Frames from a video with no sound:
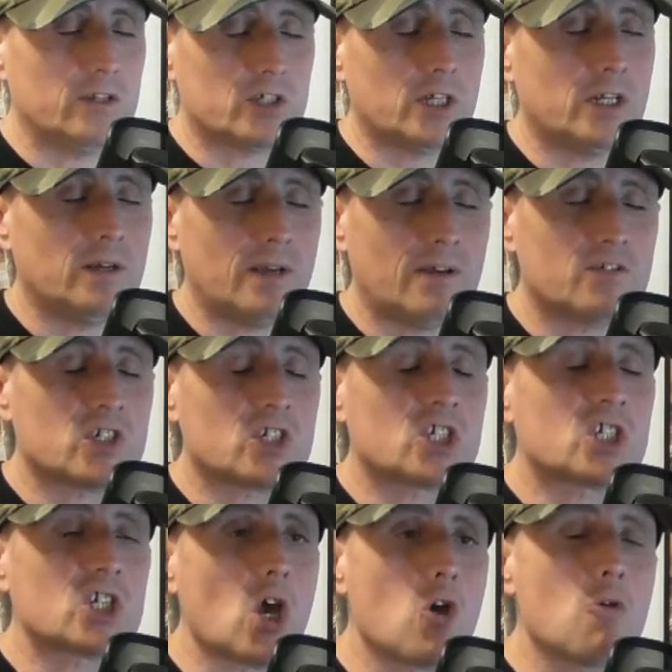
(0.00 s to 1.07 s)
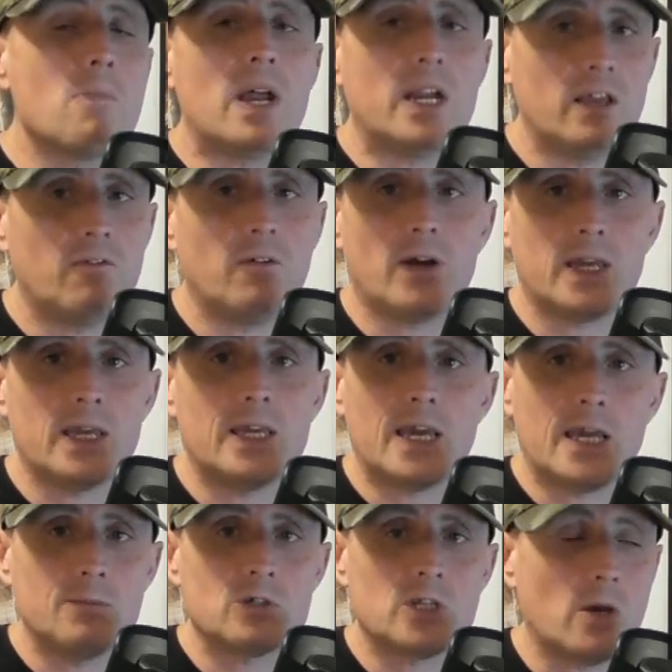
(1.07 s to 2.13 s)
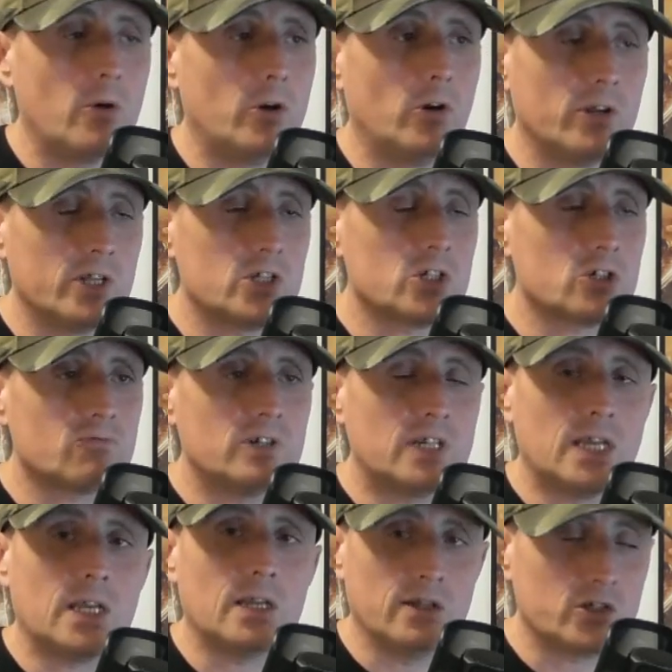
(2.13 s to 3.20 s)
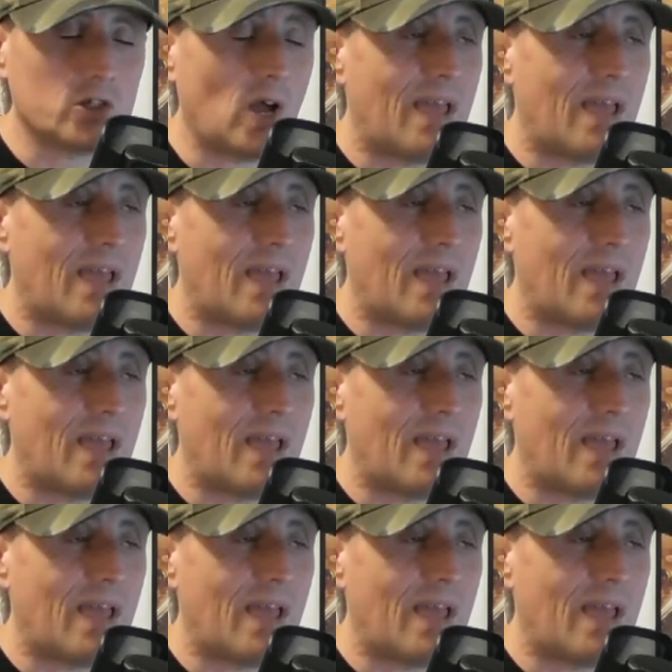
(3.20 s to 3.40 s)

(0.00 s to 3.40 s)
It's going to have so many fucking games going on. It's just ridiculous.